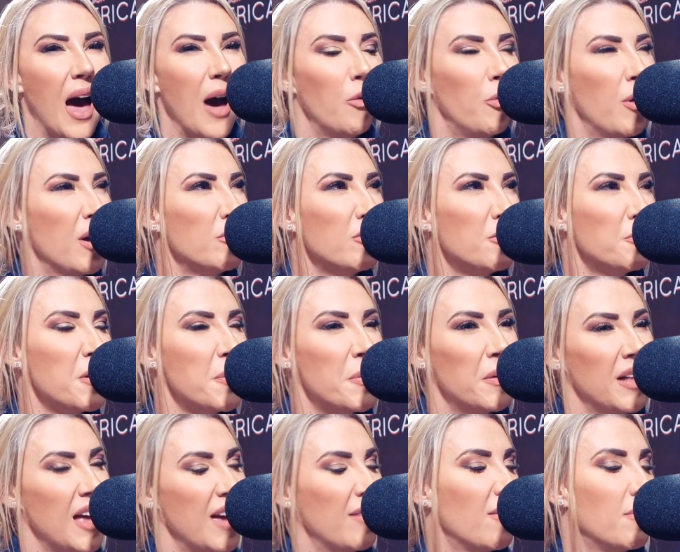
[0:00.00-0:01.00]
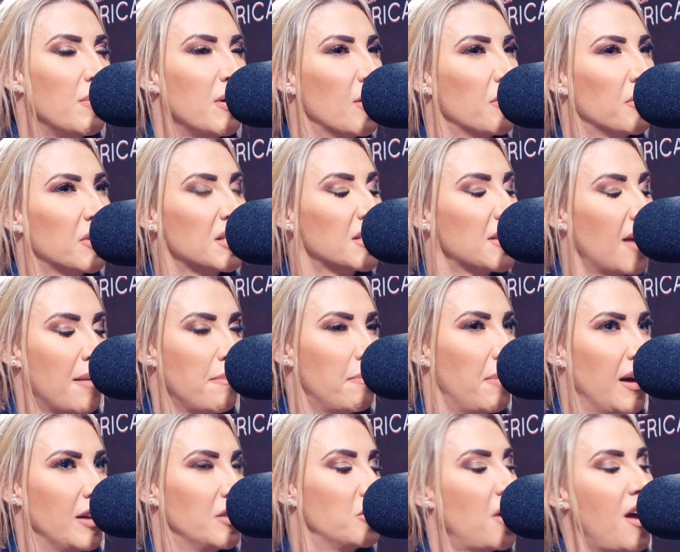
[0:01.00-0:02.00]
when will people ever be on the same
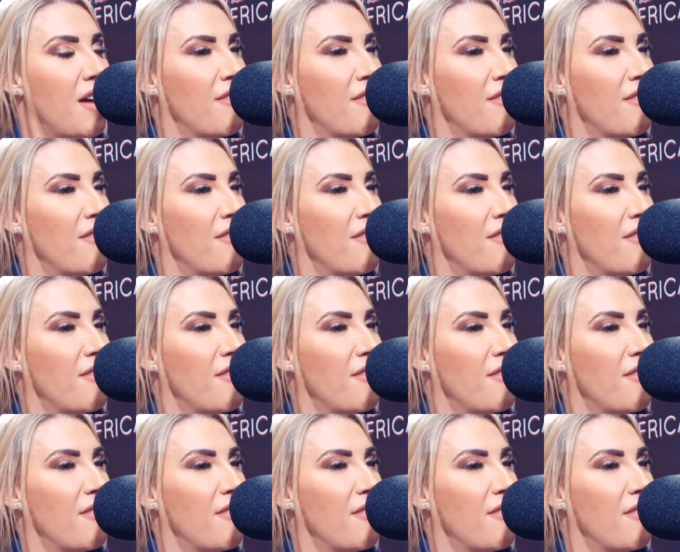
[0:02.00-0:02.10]
page